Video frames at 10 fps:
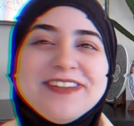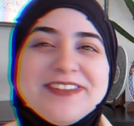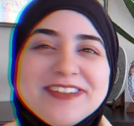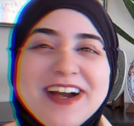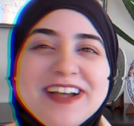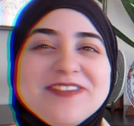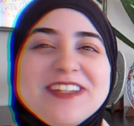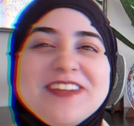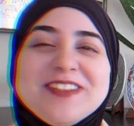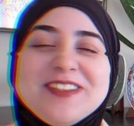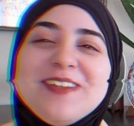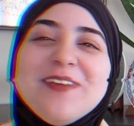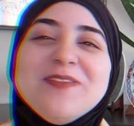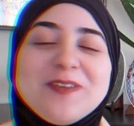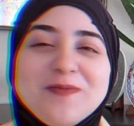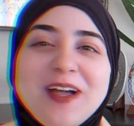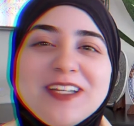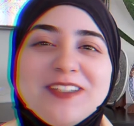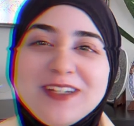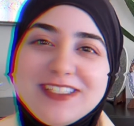guys, my name is Sura and welcome back
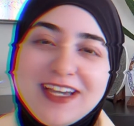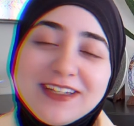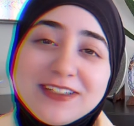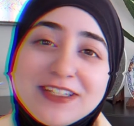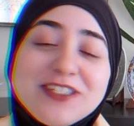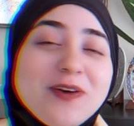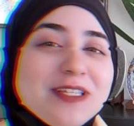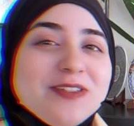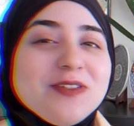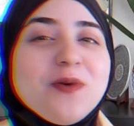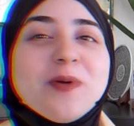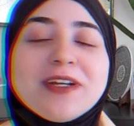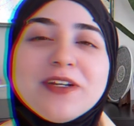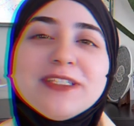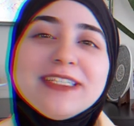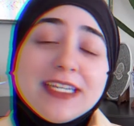to my channel. So as you know, we're currently in